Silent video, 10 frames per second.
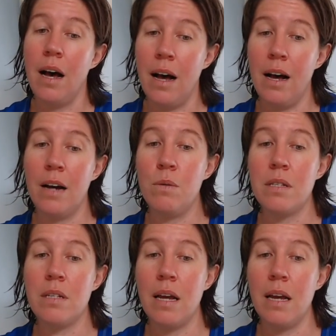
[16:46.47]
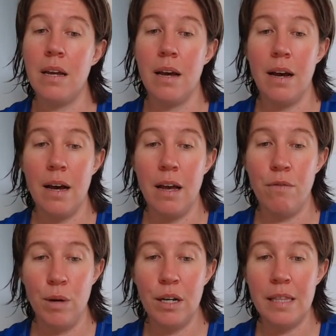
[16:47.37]
I would say, if
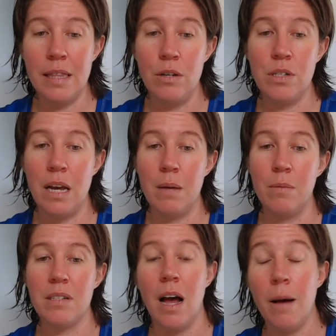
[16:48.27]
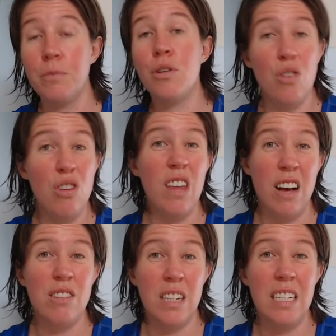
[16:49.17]
we look at those tables, up to
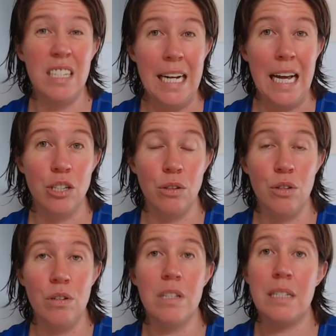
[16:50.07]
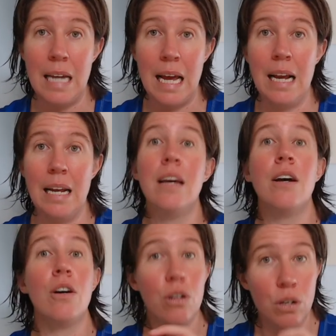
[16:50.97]
2,000 international units daily
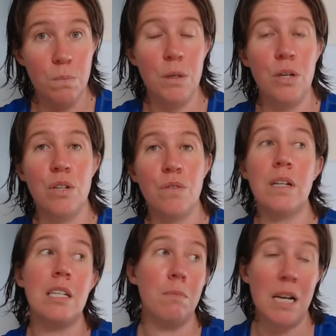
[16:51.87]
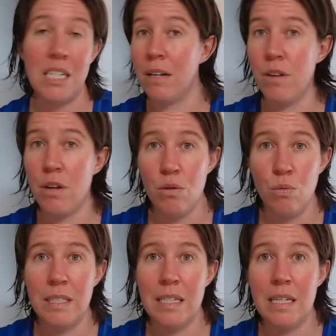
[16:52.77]
could be useful, especially if you're in
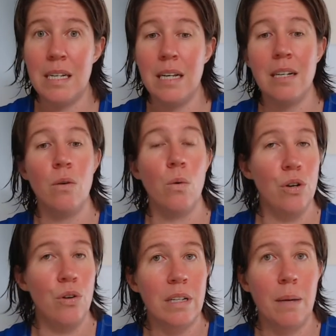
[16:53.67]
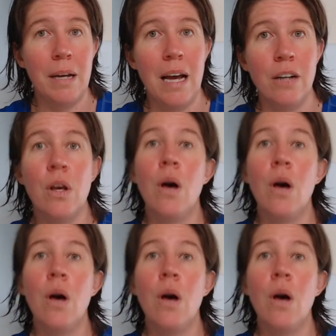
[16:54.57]
winter season or you're not coming out,